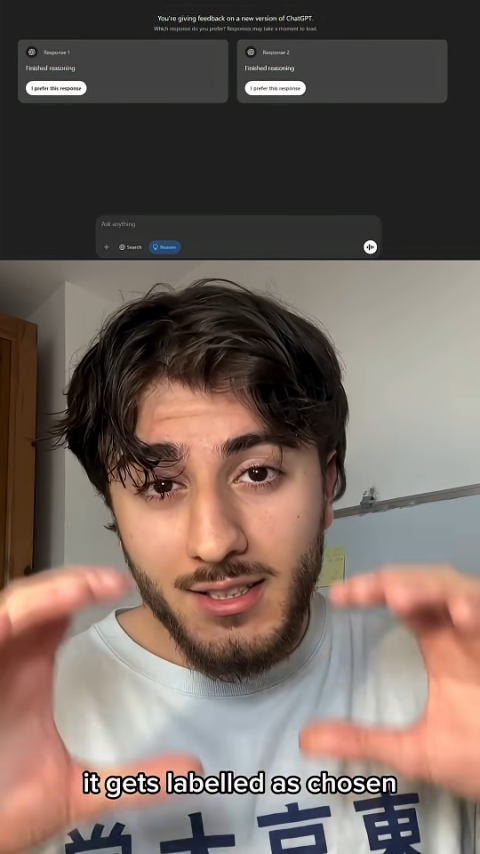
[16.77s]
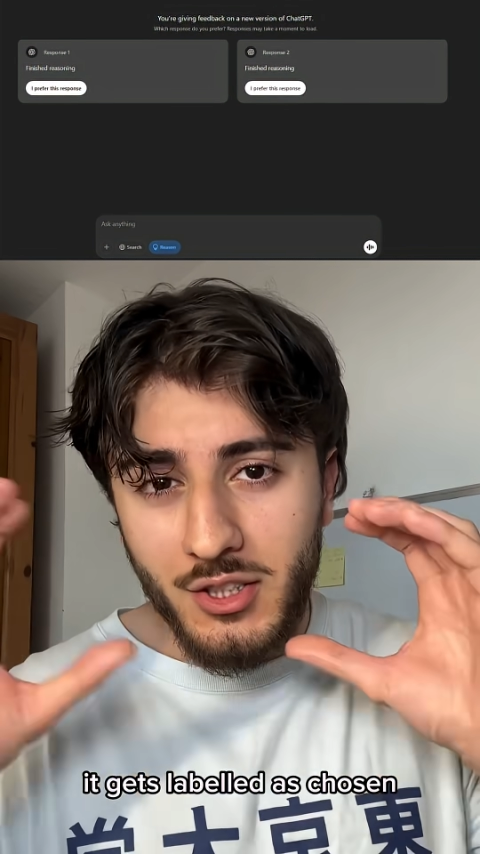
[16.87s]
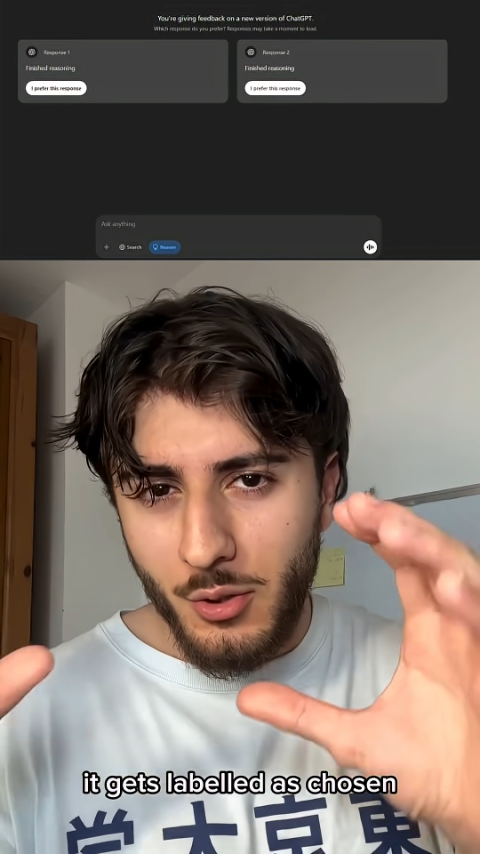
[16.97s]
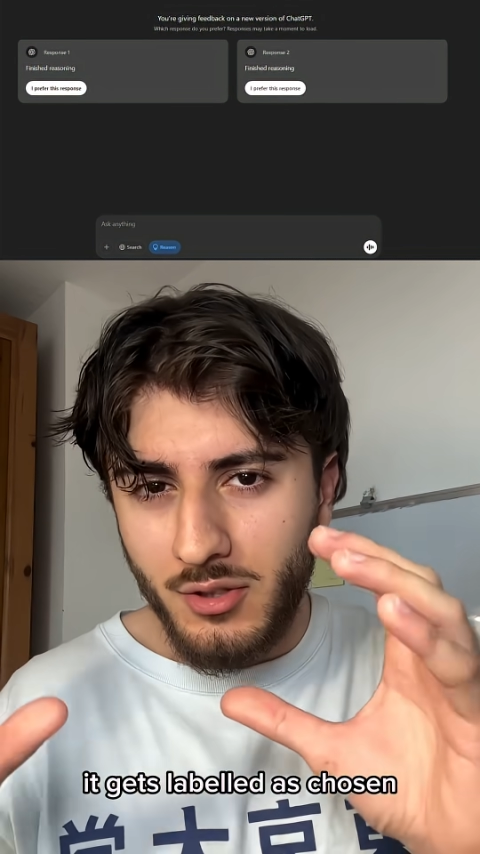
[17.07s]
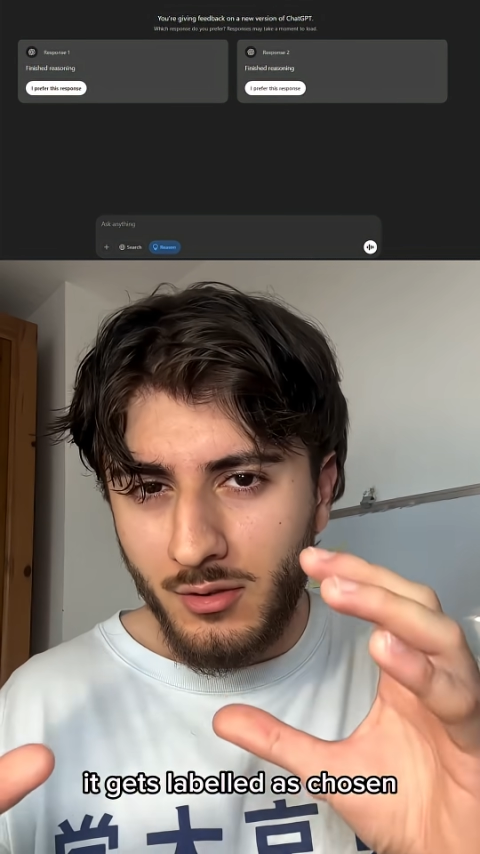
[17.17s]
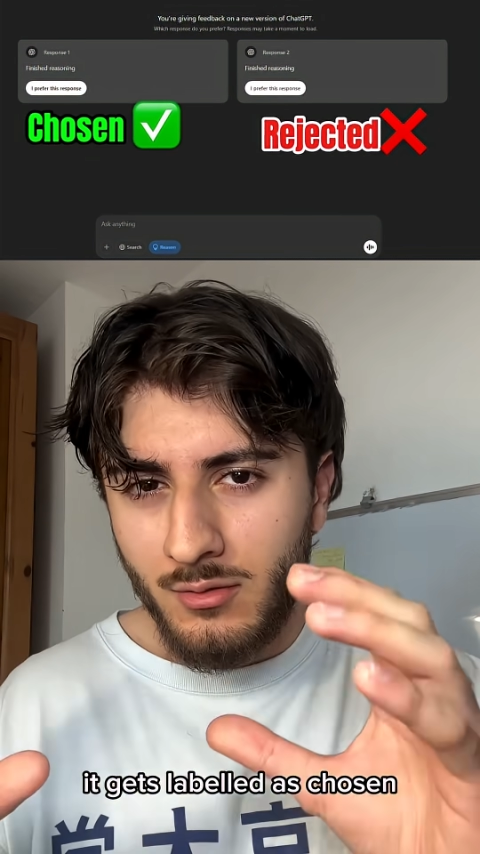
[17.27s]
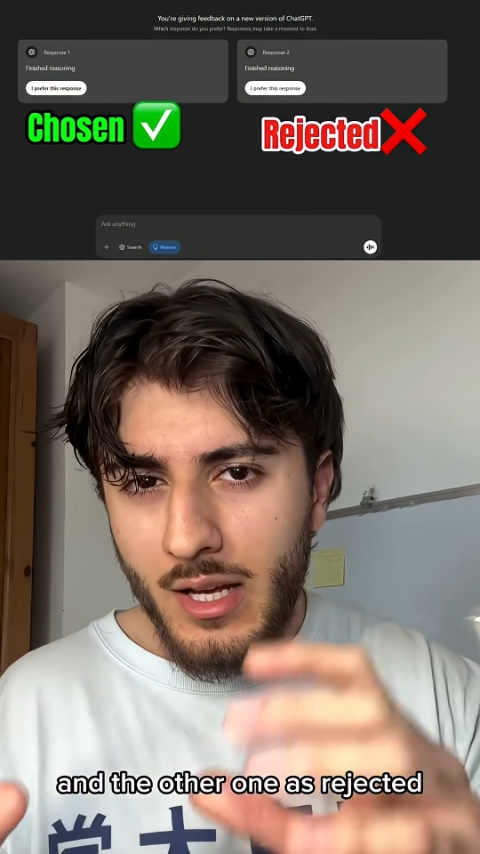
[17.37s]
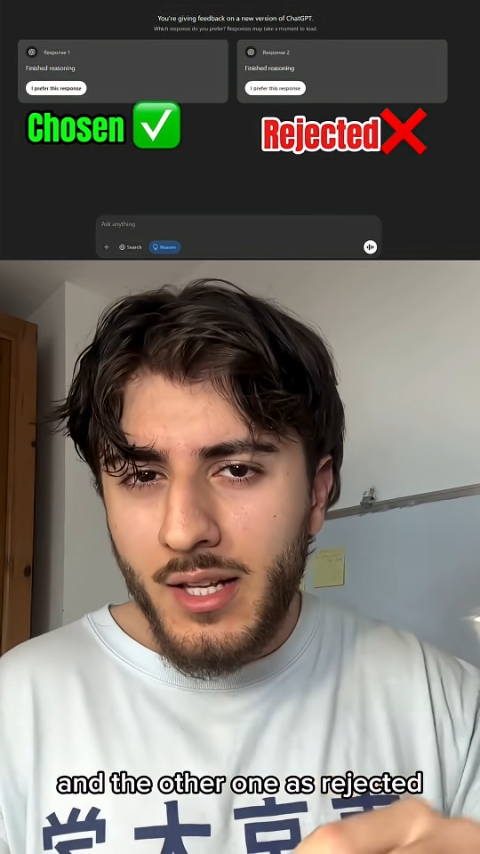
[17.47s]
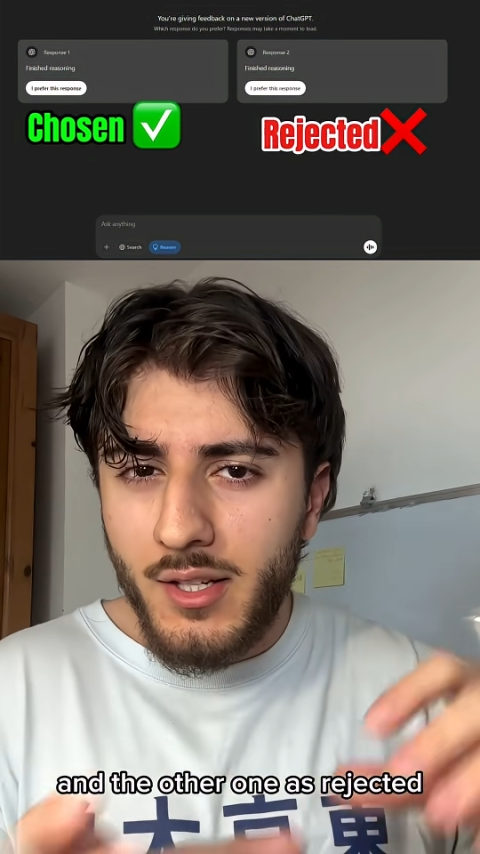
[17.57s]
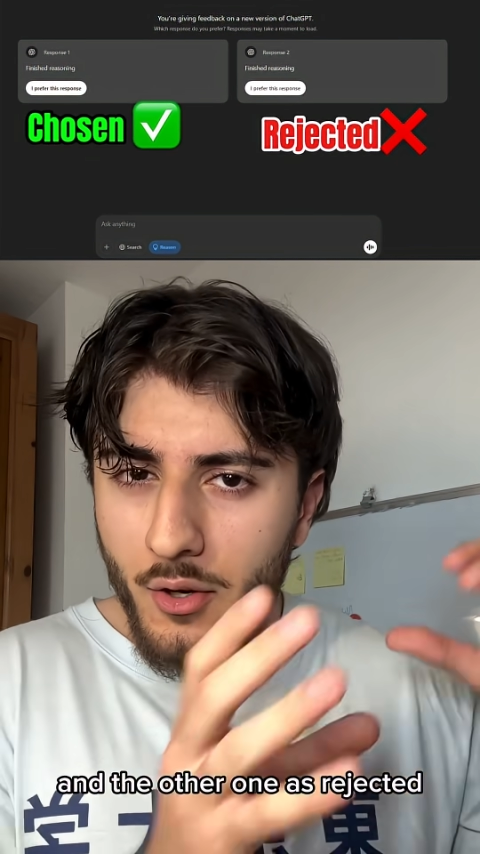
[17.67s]
chosen
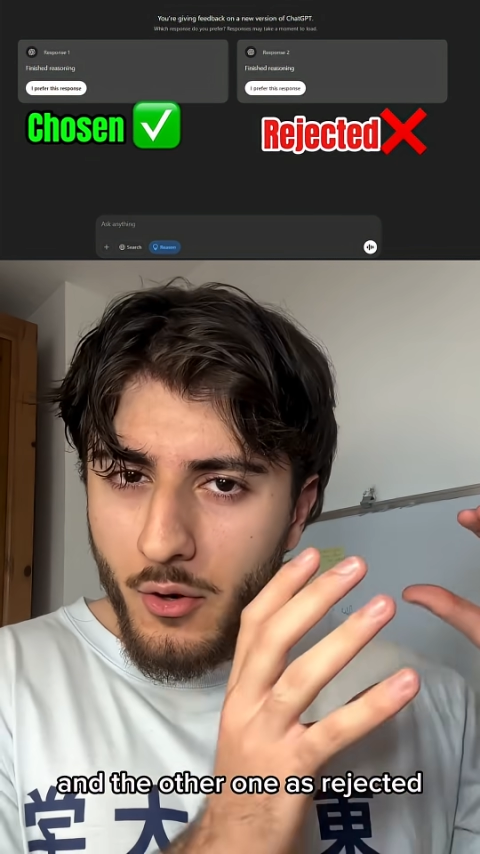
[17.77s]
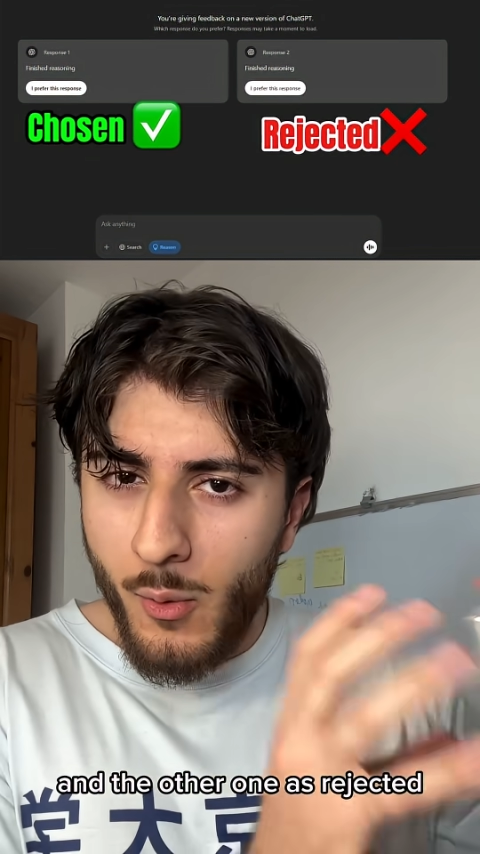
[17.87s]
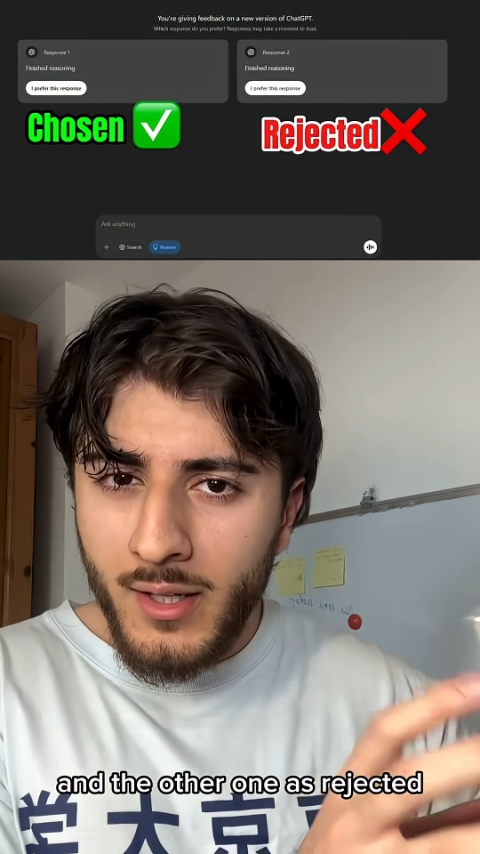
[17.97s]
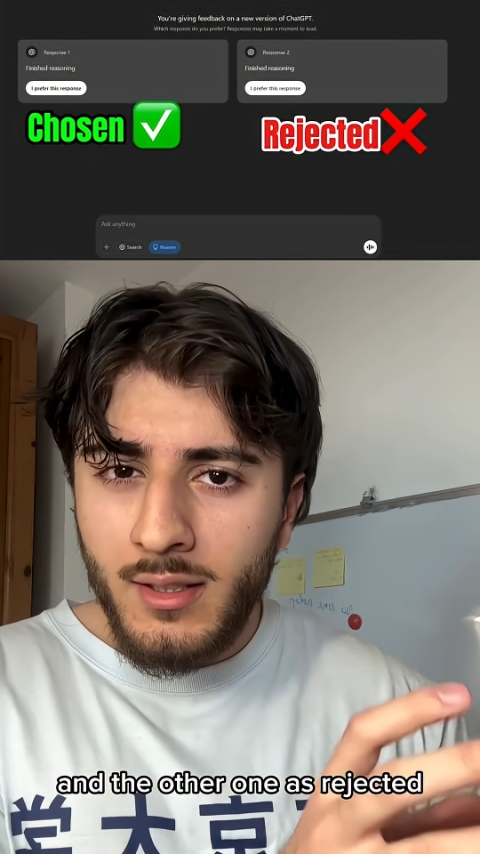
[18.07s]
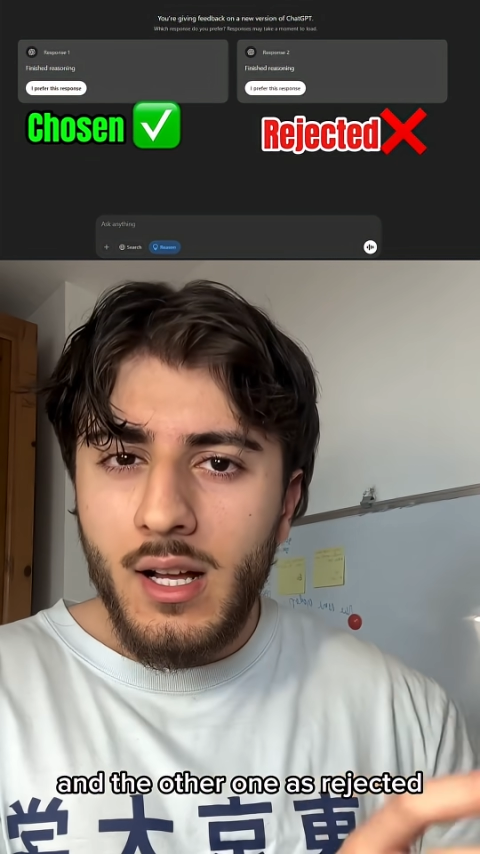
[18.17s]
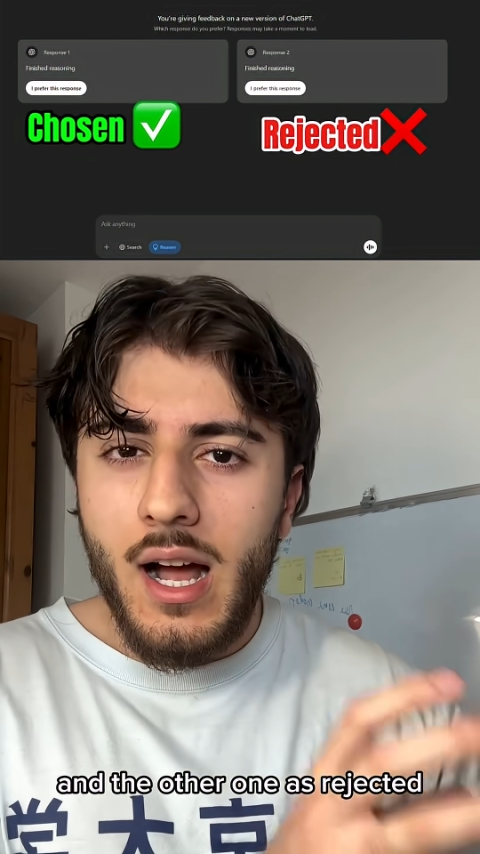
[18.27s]
and the other one